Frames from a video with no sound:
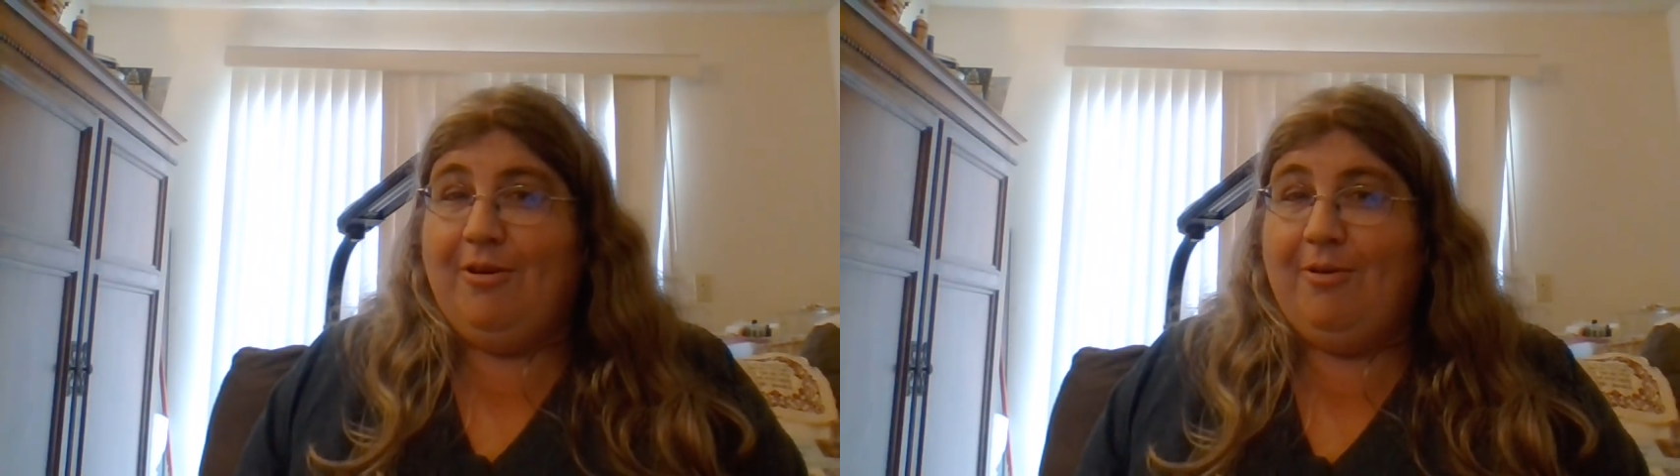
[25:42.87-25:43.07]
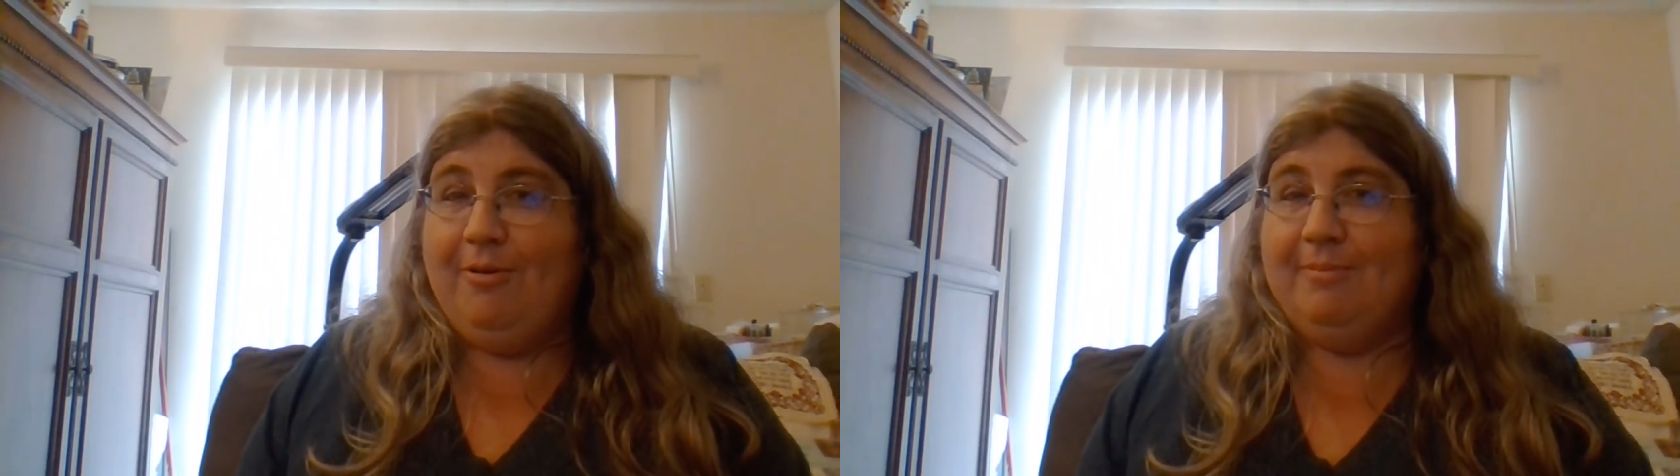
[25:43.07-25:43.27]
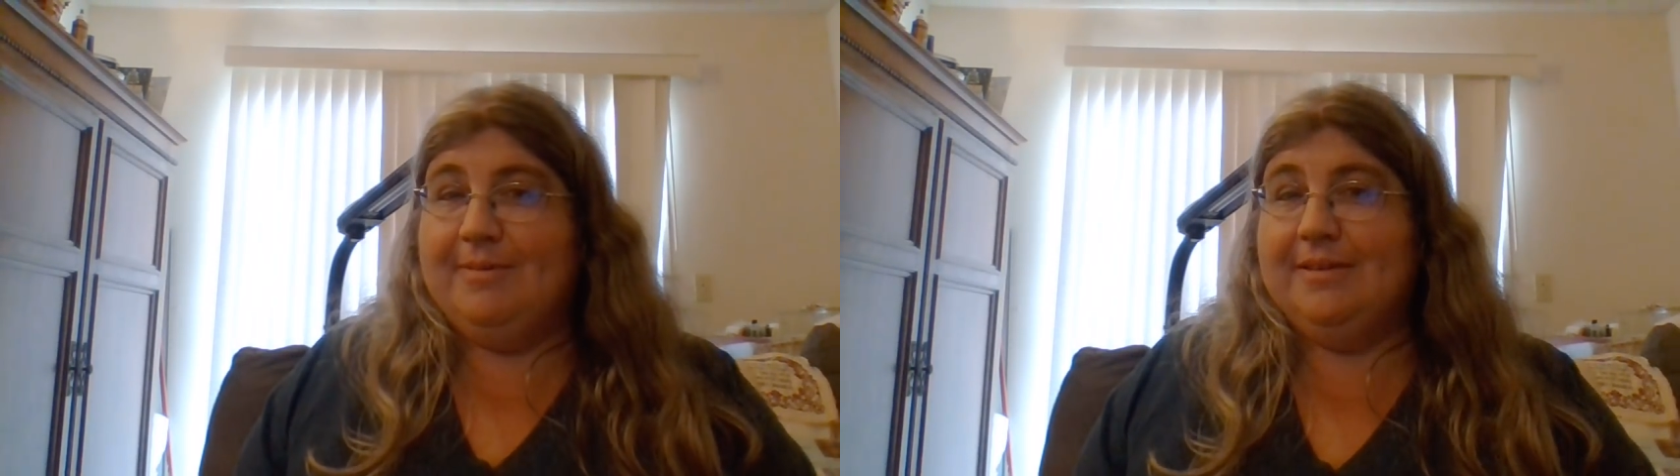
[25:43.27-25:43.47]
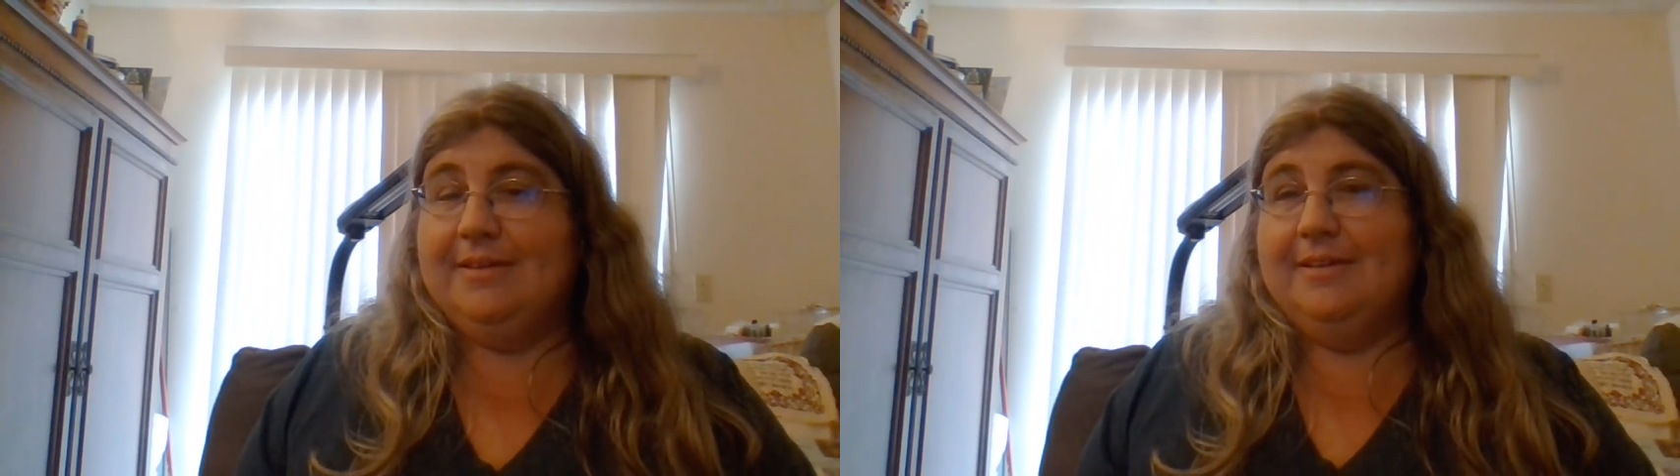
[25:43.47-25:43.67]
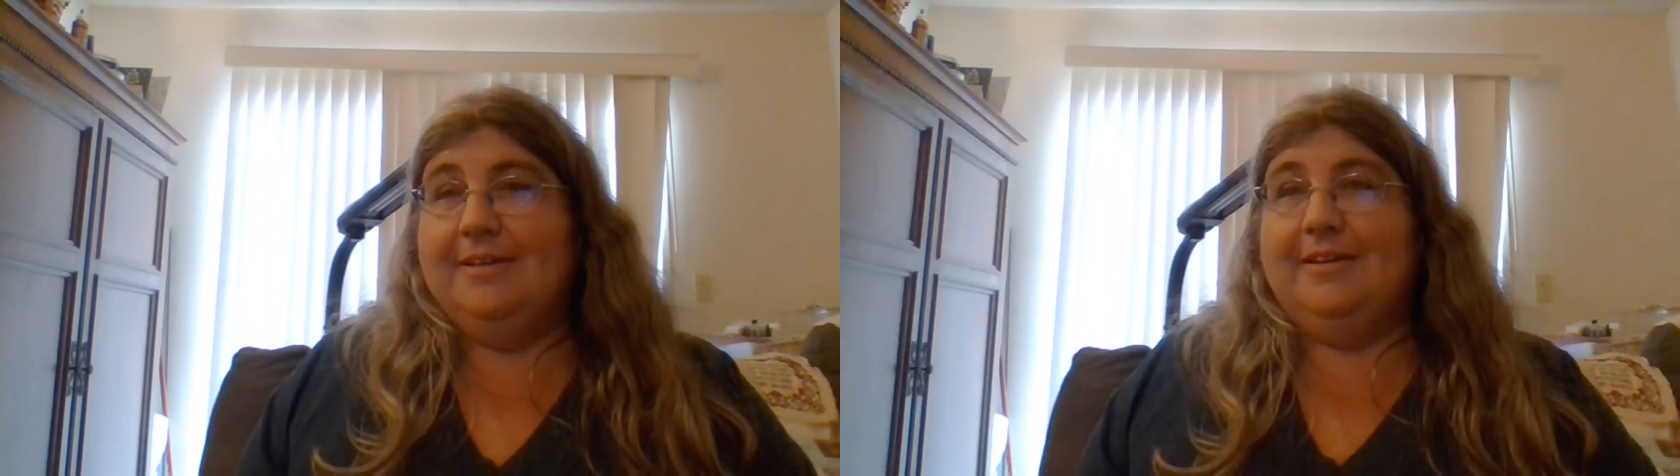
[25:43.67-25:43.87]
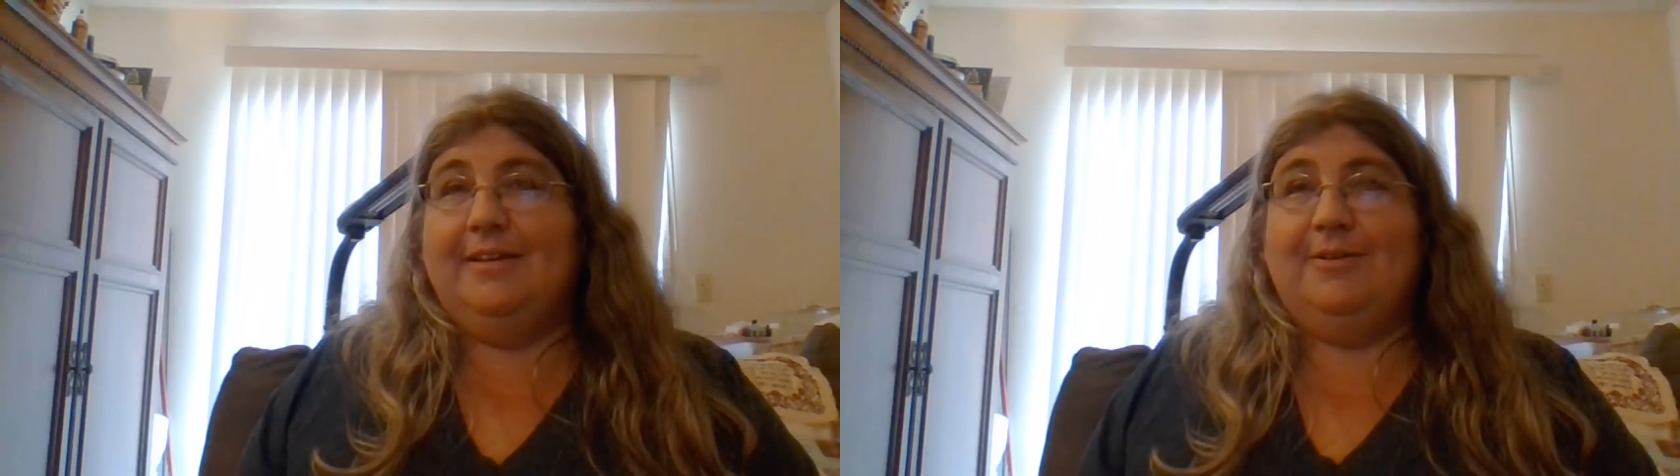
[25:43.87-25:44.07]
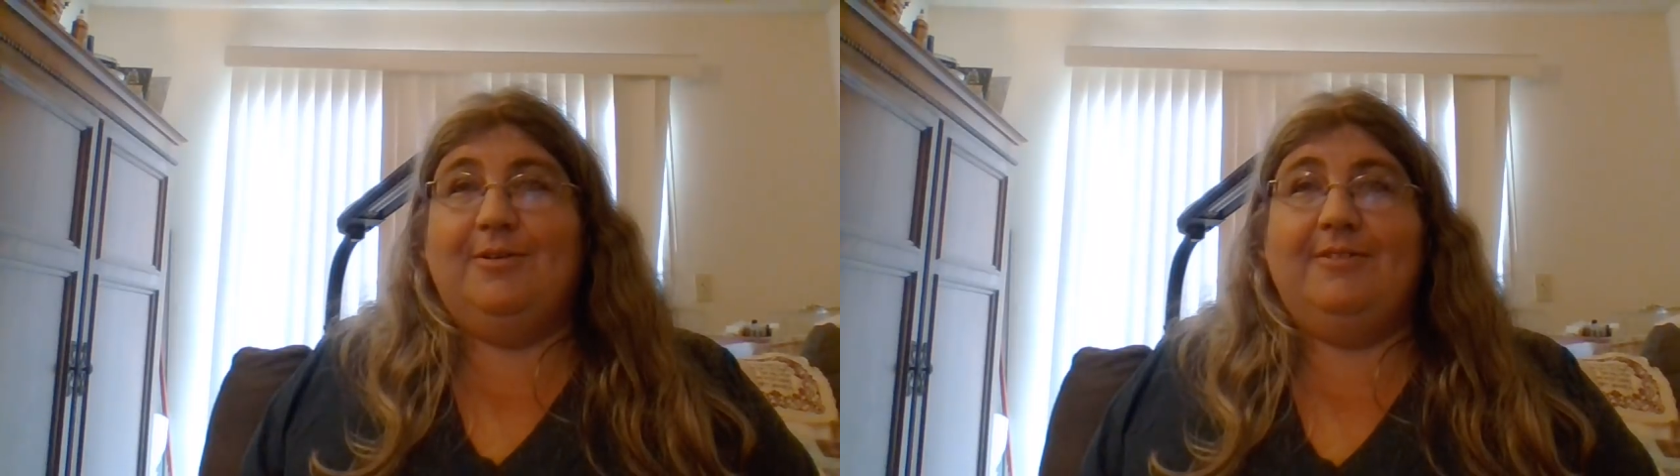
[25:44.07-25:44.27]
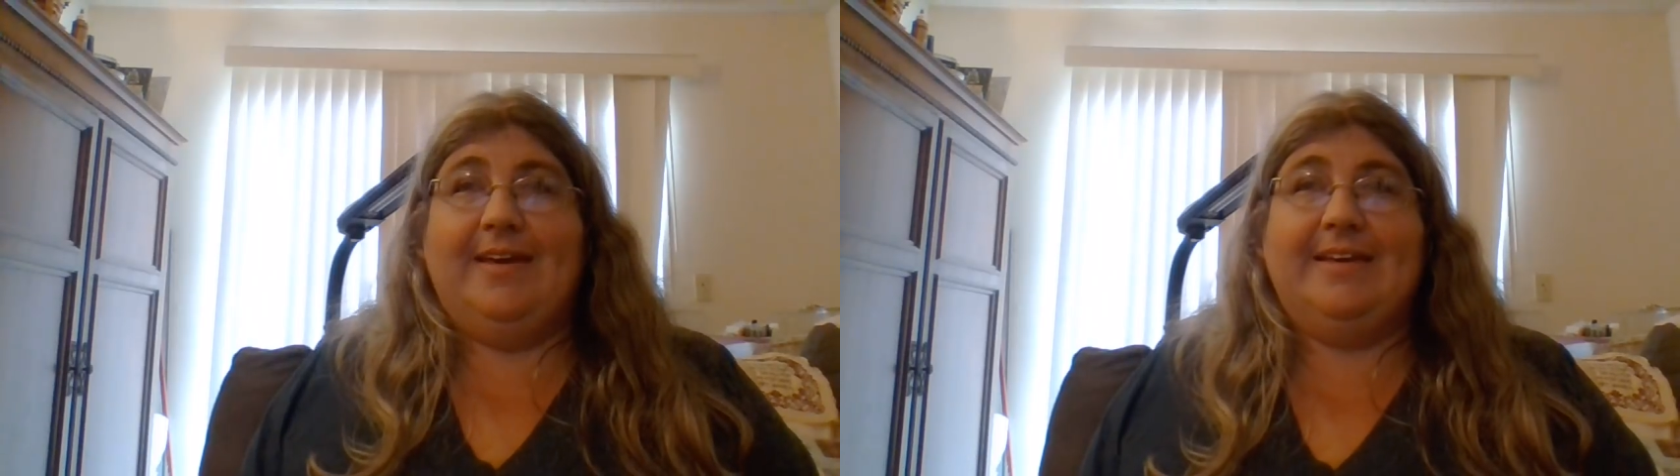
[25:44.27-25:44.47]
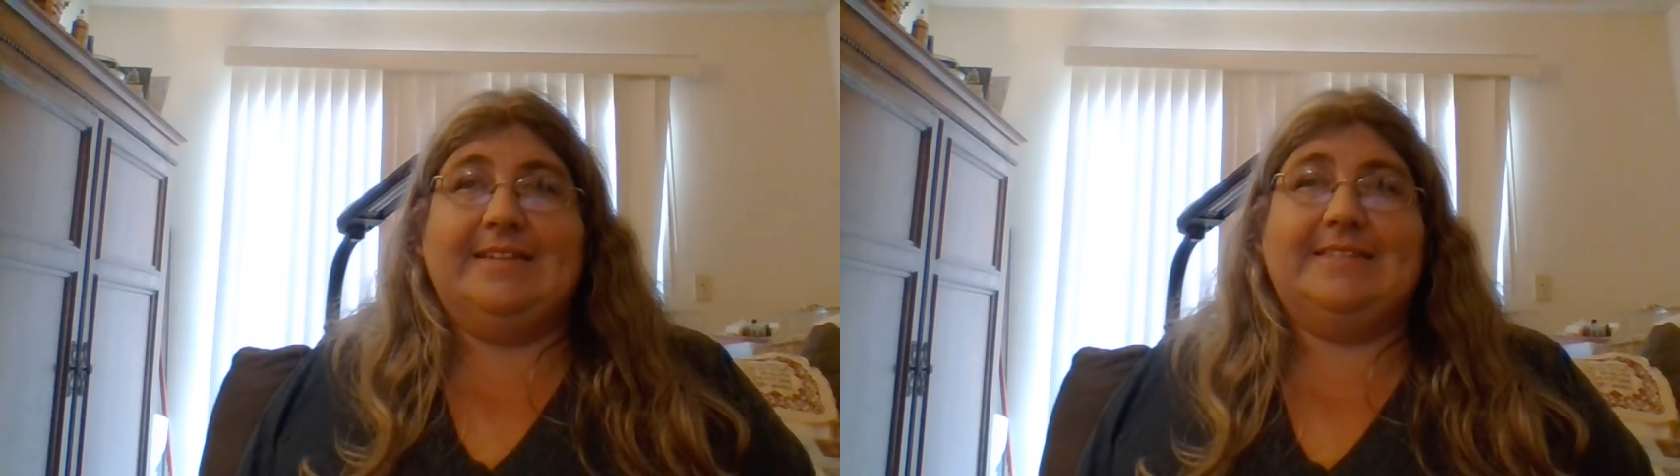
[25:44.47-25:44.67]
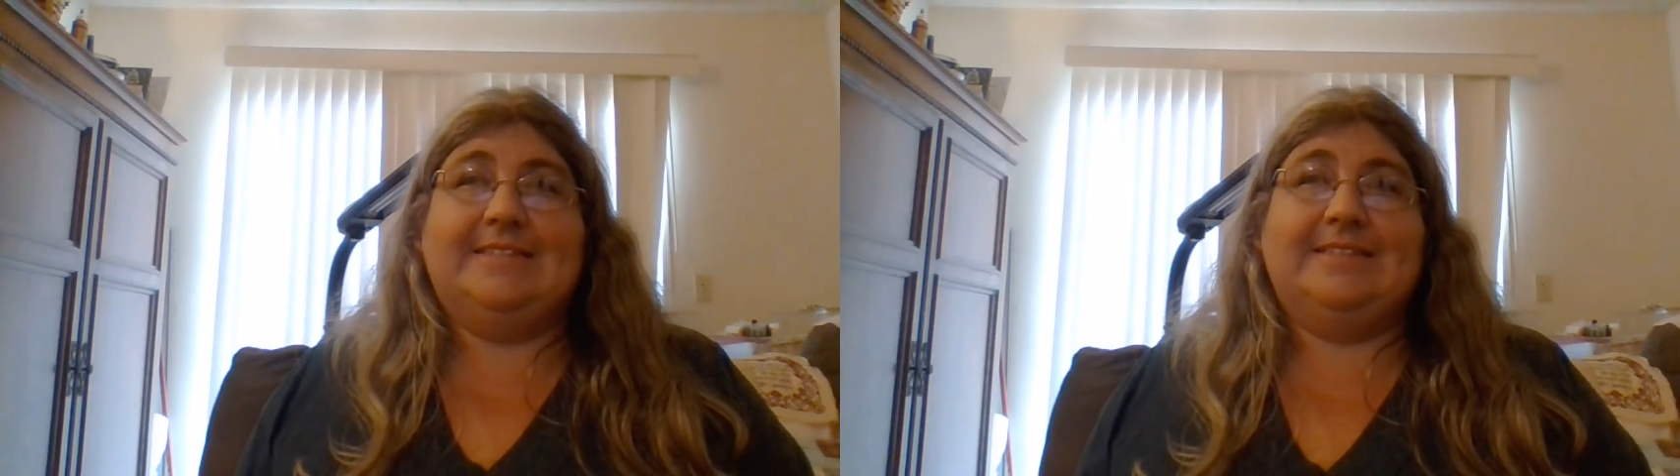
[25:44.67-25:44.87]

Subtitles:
home, go to Vegas,